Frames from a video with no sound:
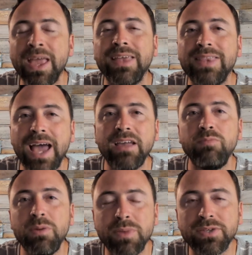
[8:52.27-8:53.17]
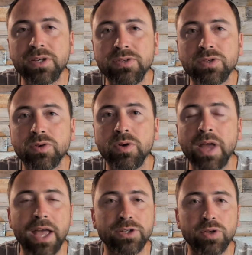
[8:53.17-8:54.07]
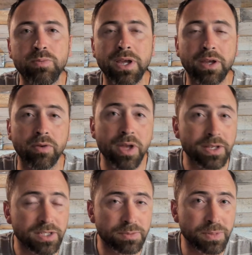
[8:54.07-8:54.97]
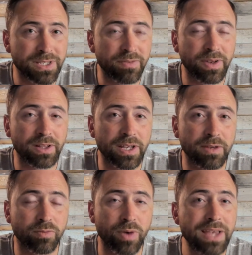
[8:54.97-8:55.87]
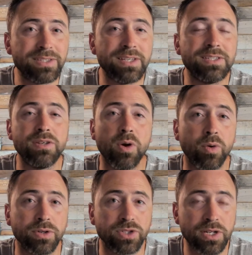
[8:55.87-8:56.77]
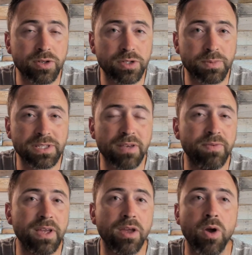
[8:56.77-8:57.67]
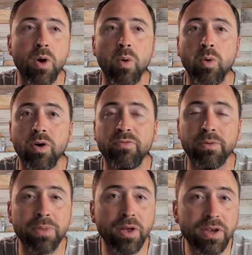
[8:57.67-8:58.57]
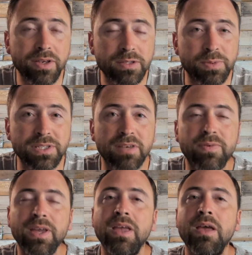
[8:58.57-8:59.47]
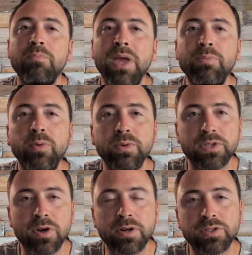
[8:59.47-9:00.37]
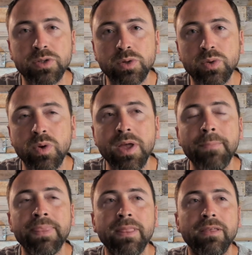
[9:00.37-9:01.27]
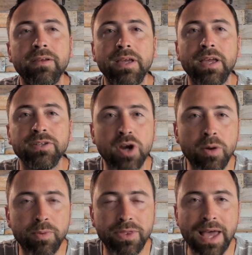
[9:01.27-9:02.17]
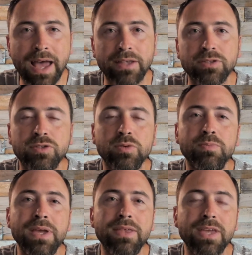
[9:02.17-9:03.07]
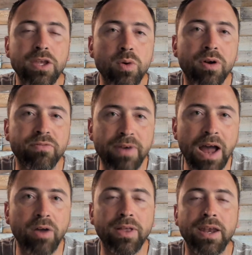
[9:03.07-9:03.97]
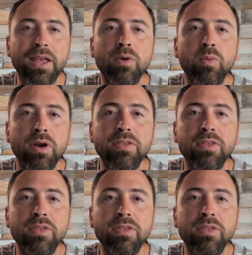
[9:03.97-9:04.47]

That can be misconstrued as you being specifically racist or gender specific or familia specific. People will start to interpret that to be that you are violating one of